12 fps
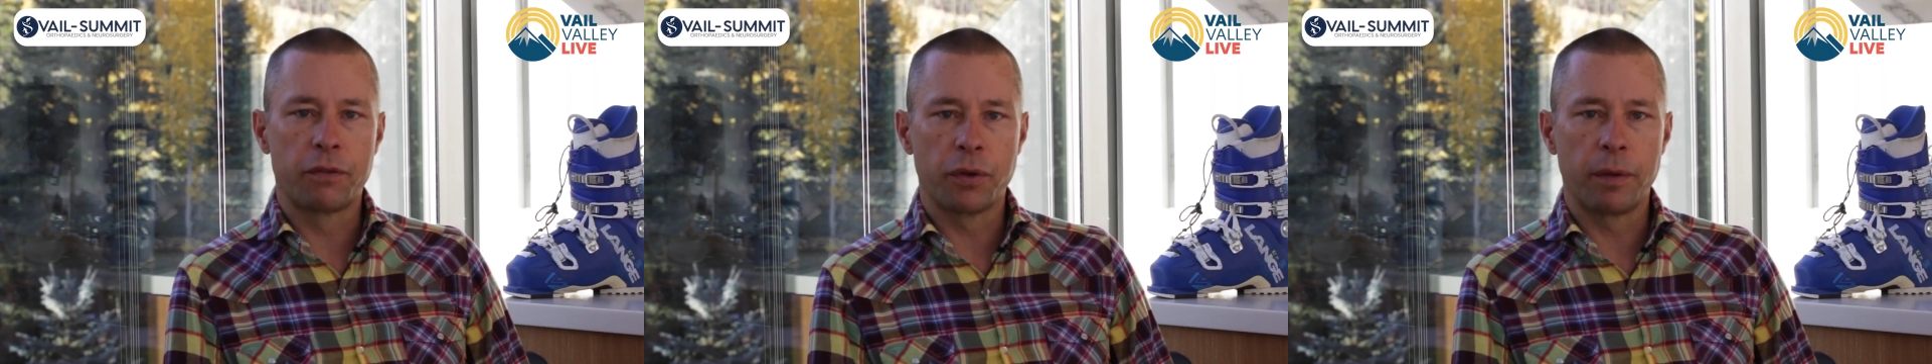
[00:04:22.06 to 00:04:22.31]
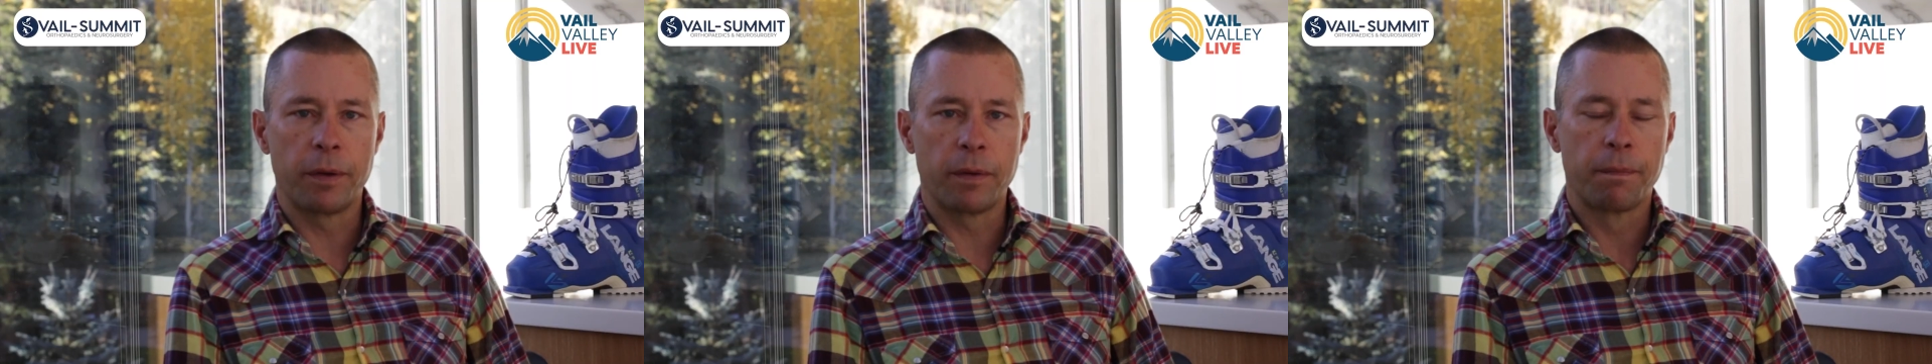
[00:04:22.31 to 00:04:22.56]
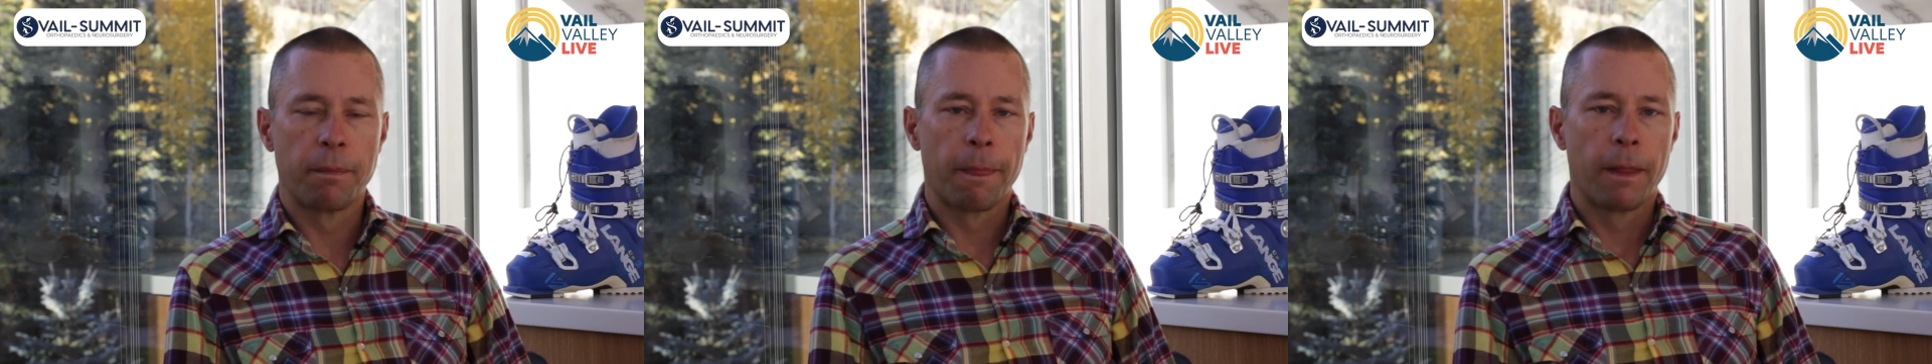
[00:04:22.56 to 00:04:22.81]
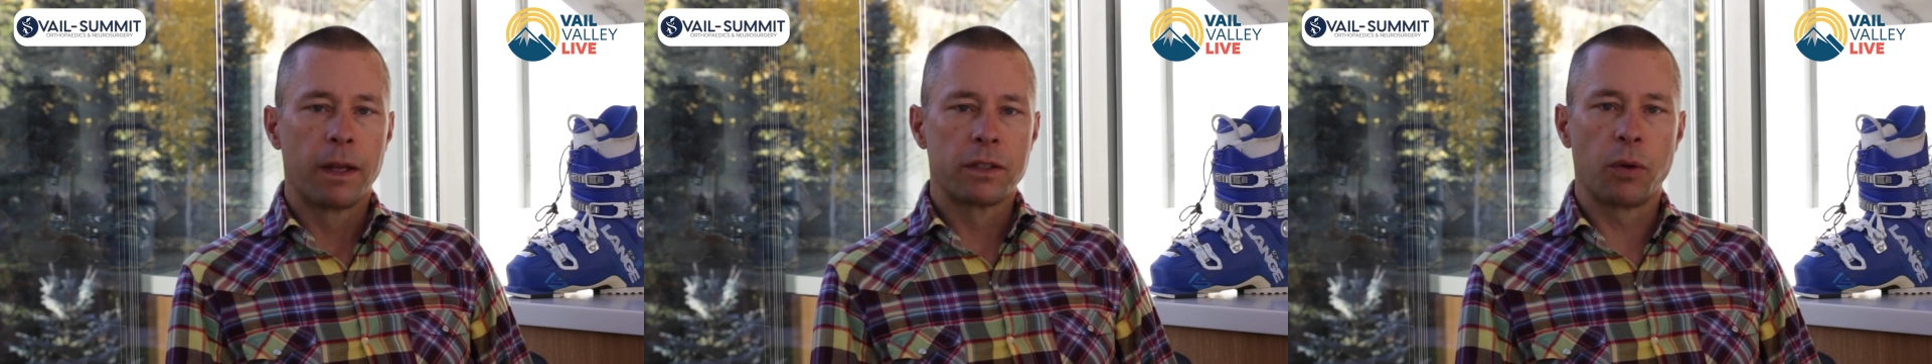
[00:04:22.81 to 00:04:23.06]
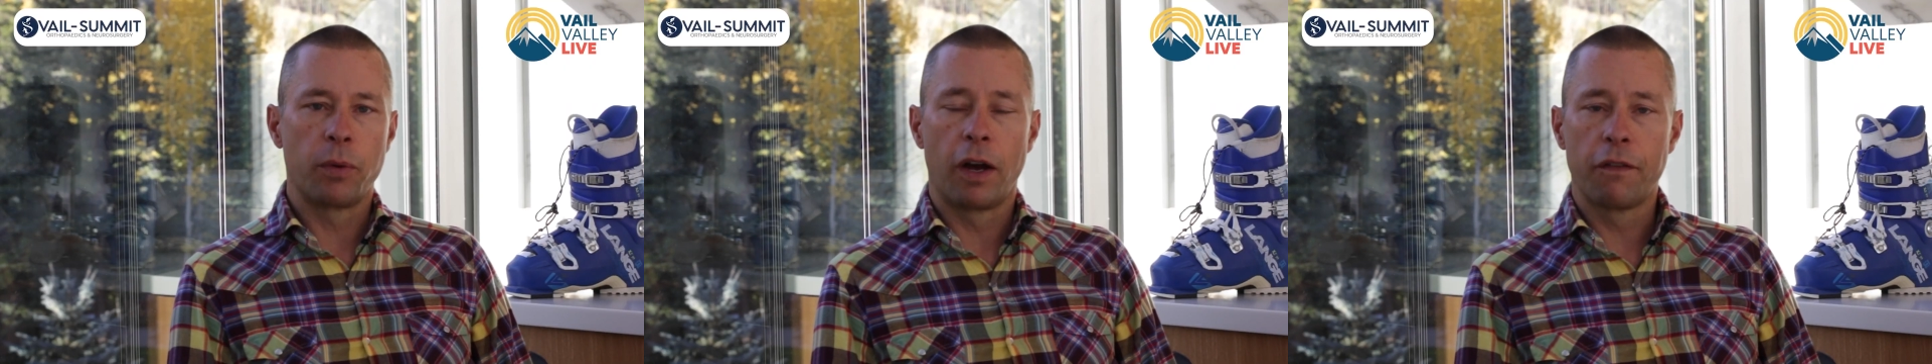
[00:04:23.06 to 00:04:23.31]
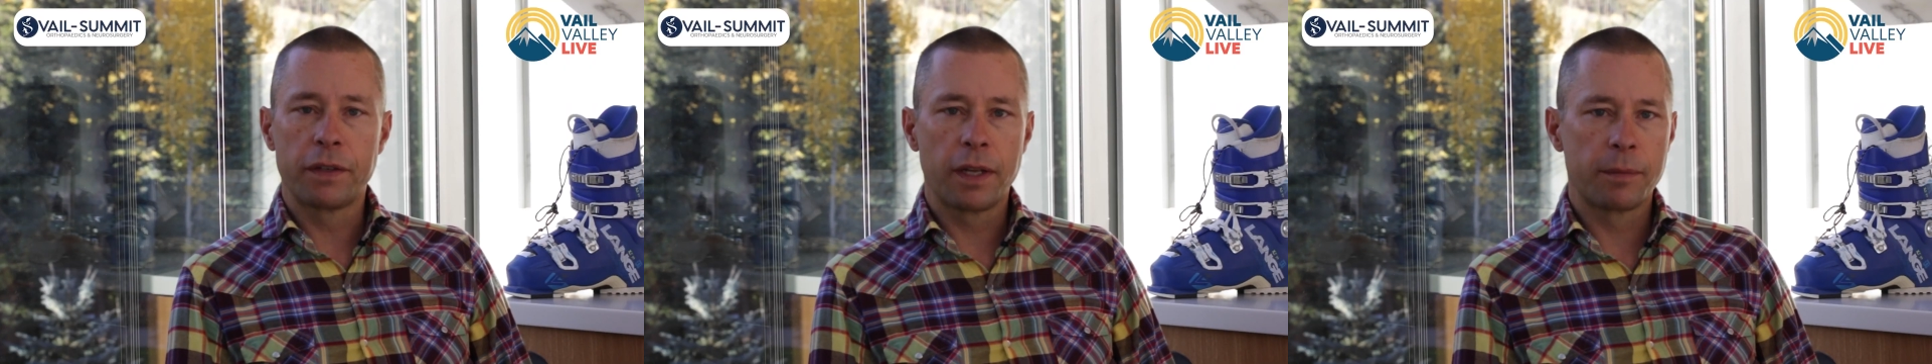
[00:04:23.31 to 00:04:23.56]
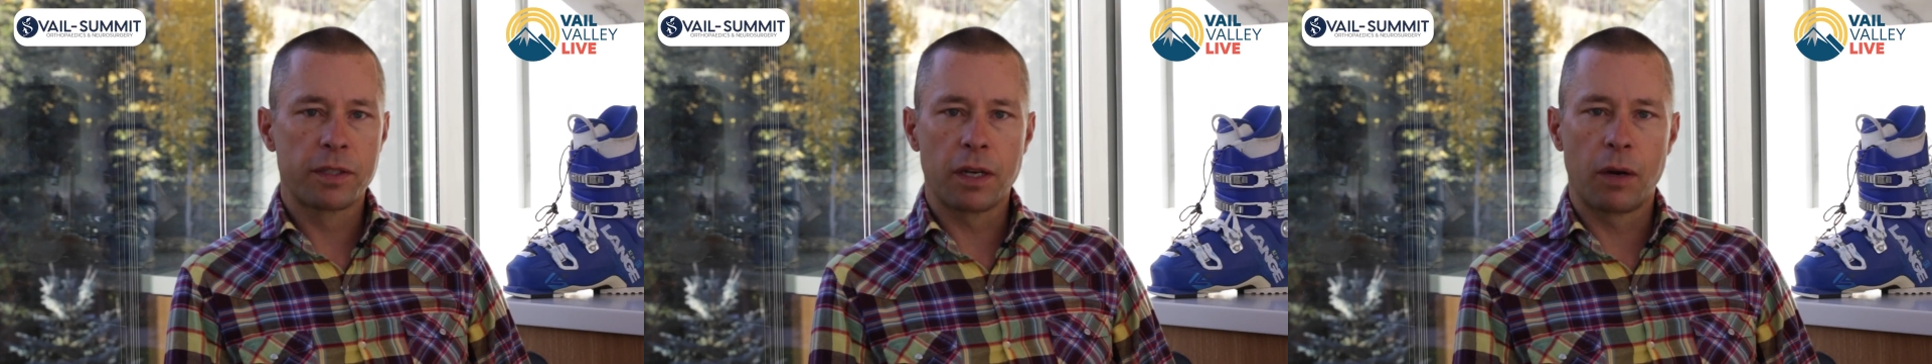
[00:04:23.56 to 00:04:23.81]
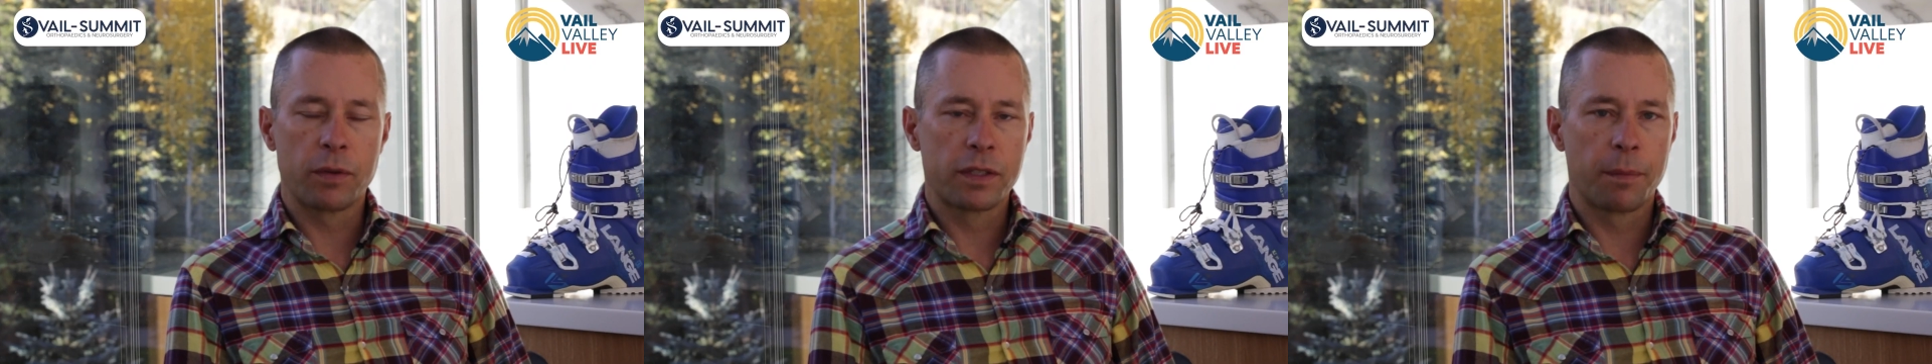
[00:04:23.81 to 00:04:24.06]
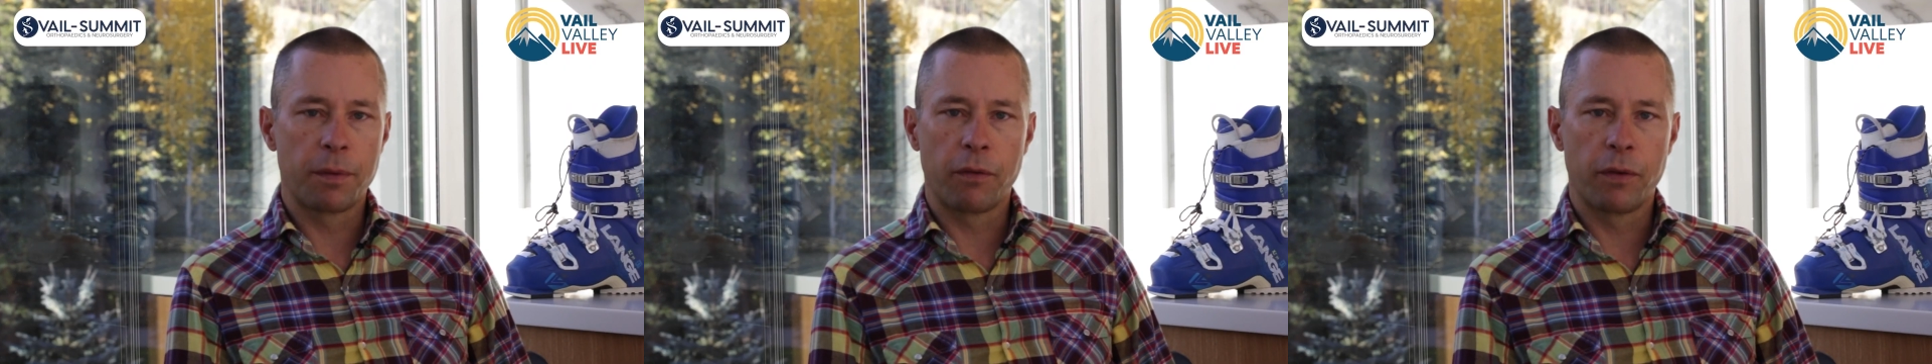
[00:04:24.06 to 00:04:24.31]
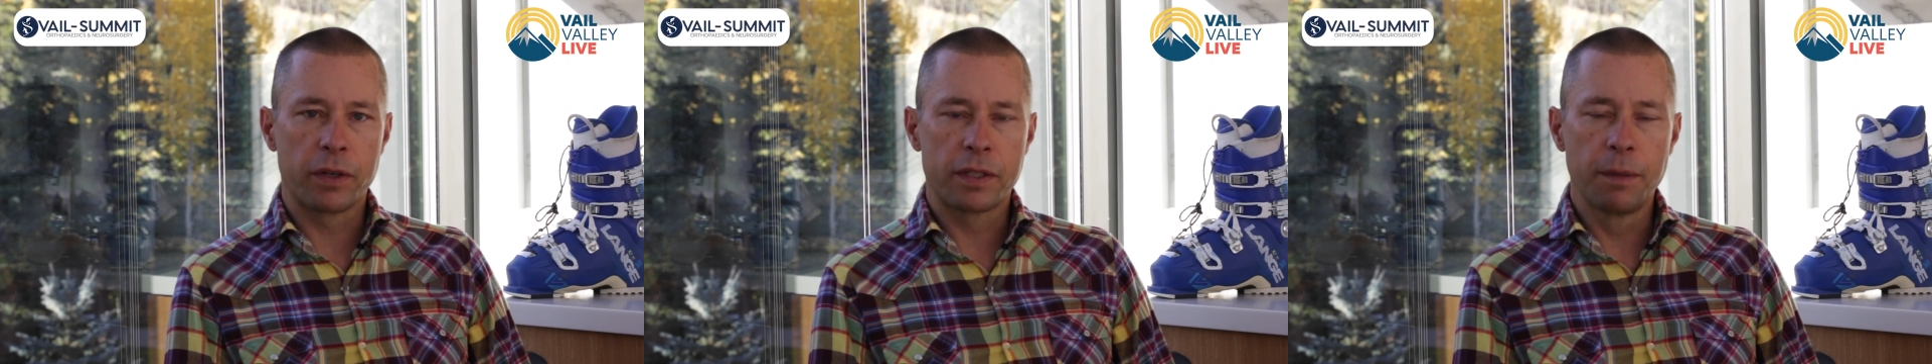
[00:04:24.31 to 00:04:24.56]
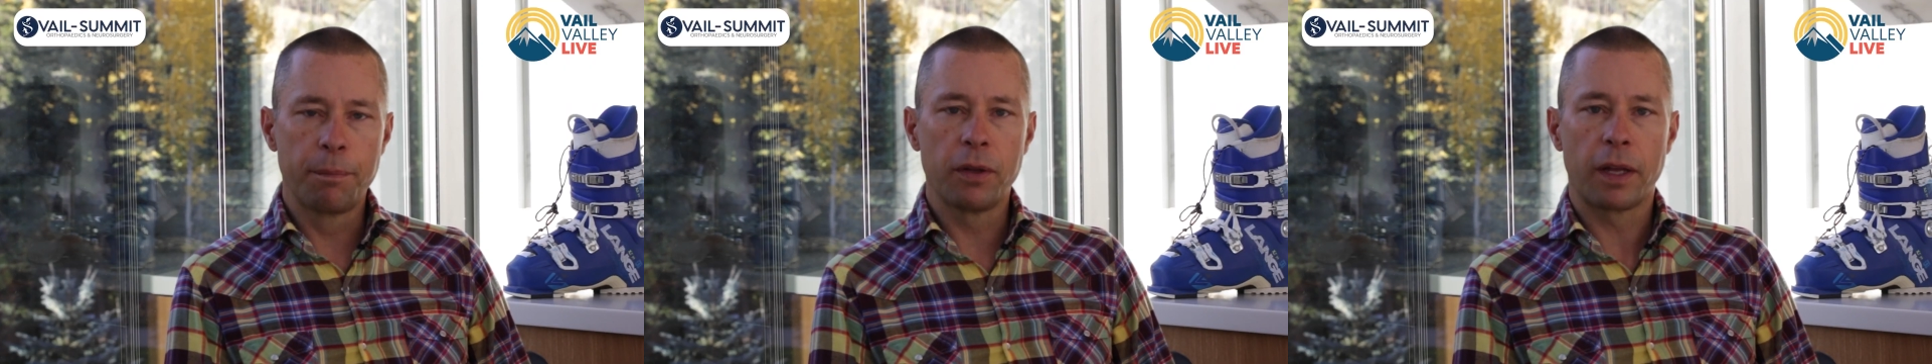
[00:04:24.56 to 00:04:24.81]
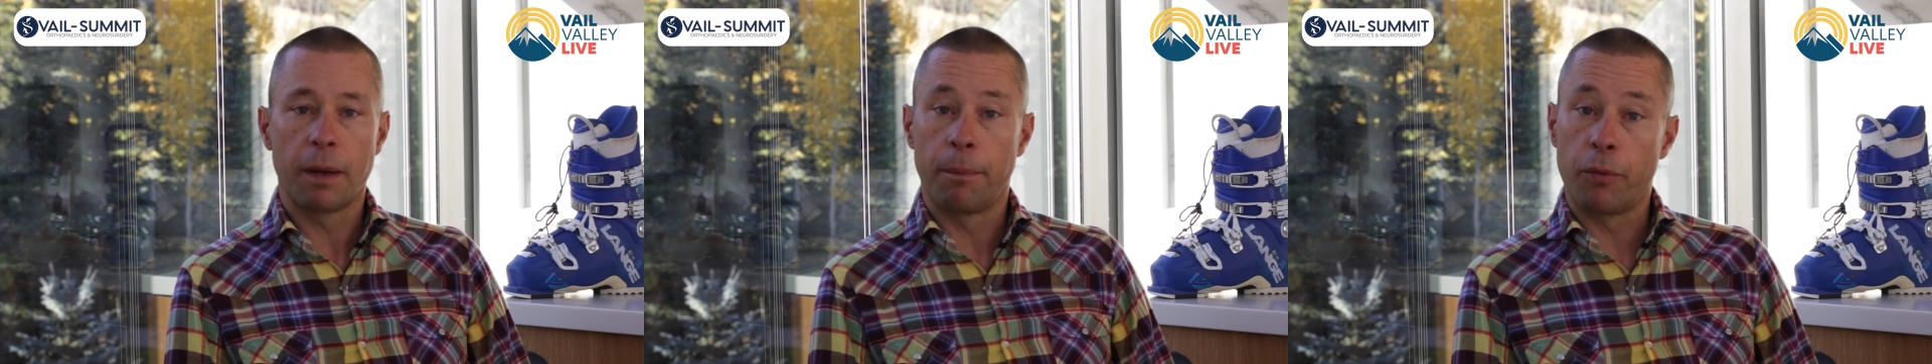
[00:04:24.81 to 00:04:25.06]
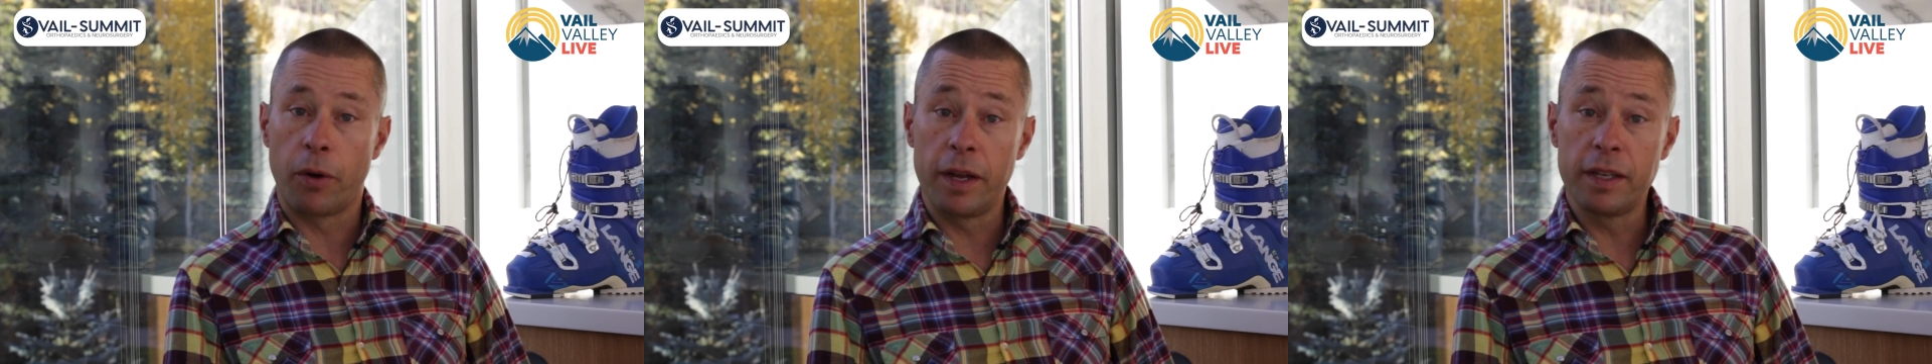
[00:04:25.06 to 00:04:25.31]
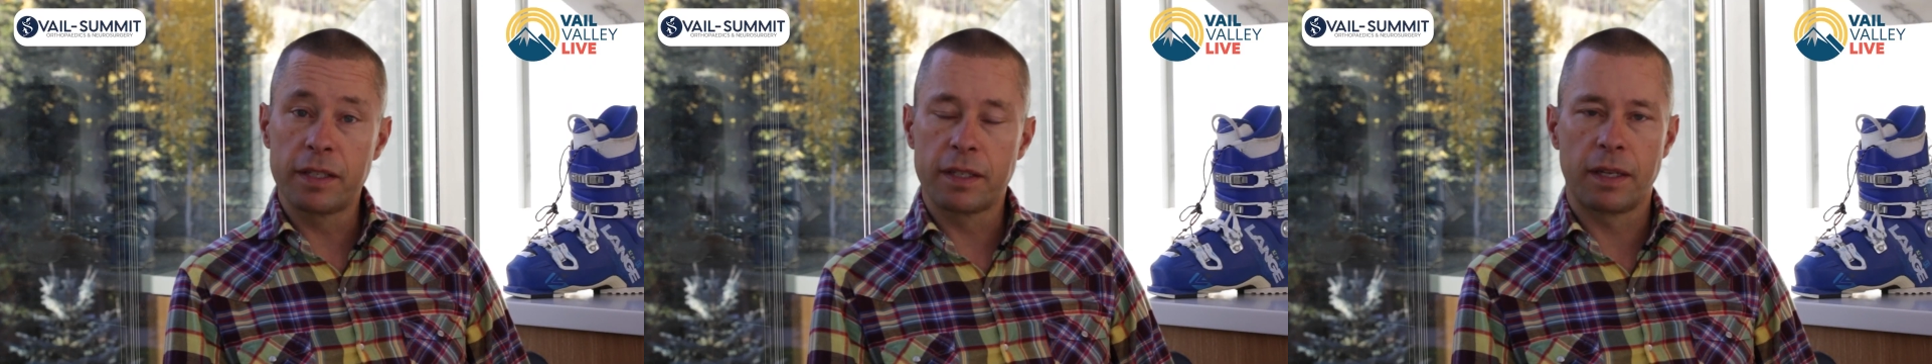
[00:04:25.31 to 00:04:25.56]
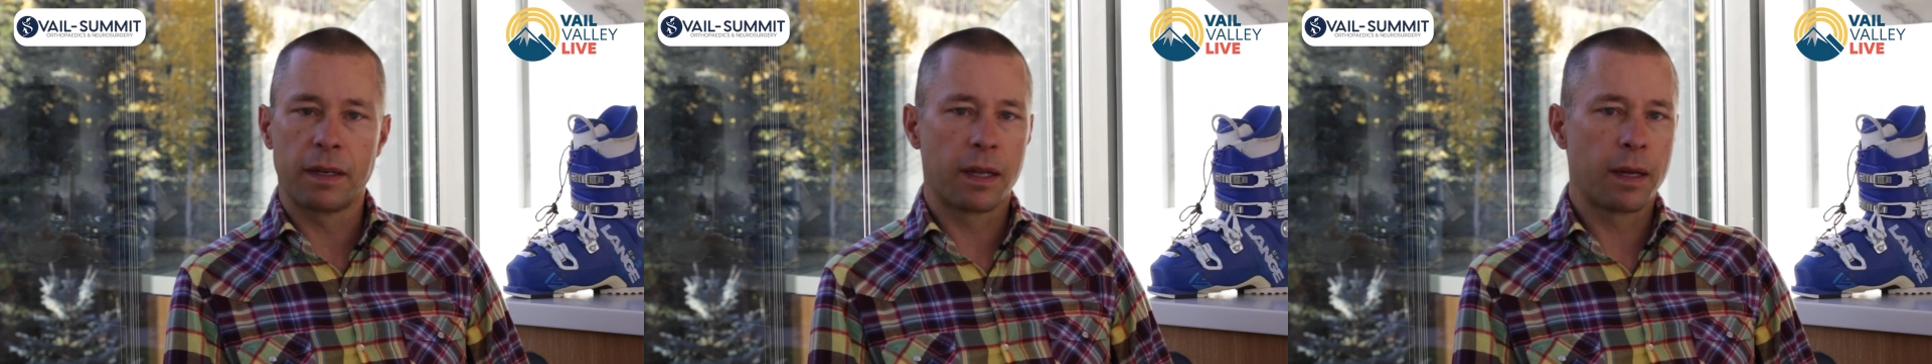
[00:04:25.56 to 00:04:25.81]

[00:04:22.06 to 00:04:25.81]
treatment. So we oftentimes start with something very simple like a brace.